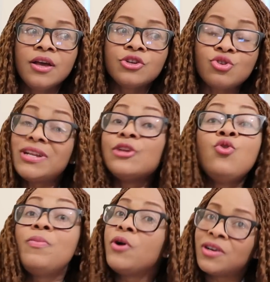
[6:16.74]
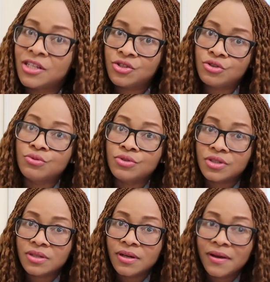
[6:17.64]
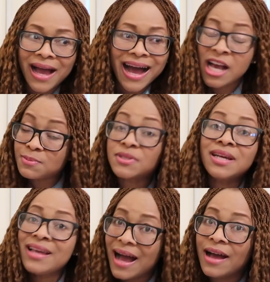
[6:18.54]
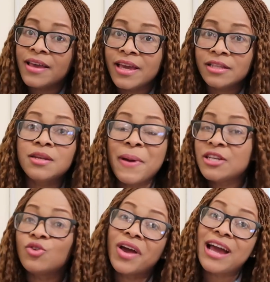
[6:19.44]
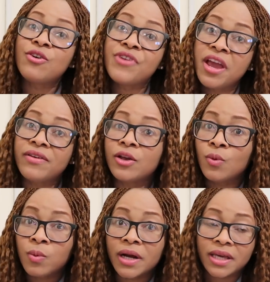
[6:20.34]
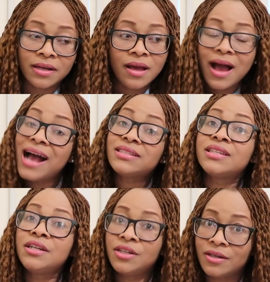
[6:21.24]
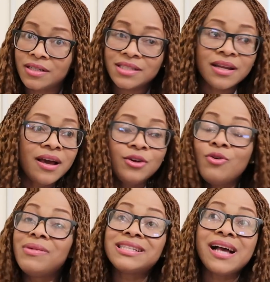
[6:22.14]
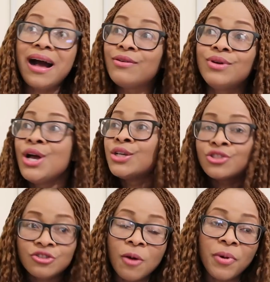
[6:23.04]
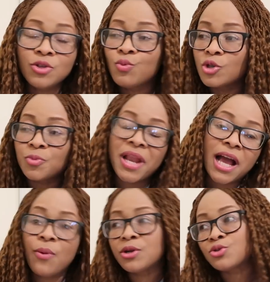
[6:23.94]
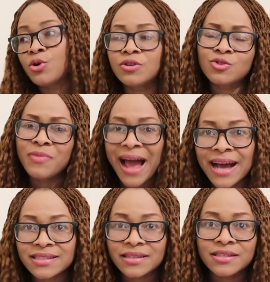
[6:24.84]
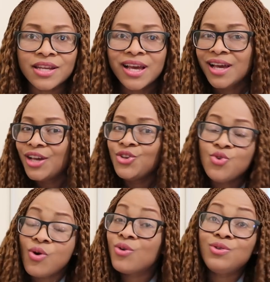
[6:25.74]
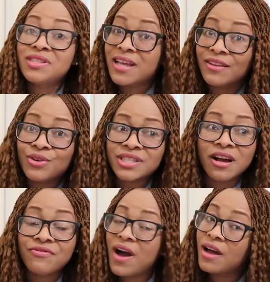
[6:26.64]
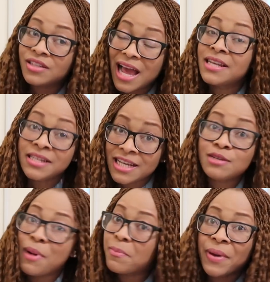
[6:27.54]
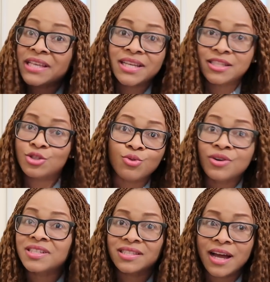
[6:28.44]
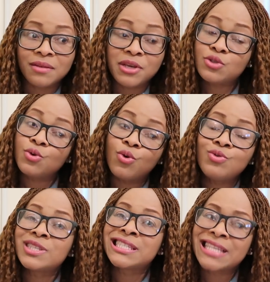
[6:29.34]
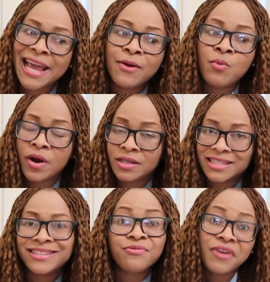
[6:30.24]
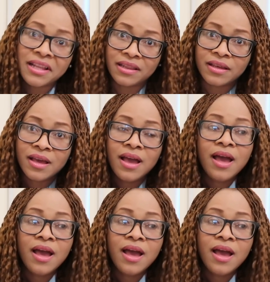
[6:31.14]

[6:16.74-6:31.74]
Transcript: so that you'll be understood, especially depending on kind of area you work in. As a nurse, no matter how stubborn you want to be, like I want to hold on to my accent, you are going to tell yourself that I need my patients to understand me, so you're going to say words differently.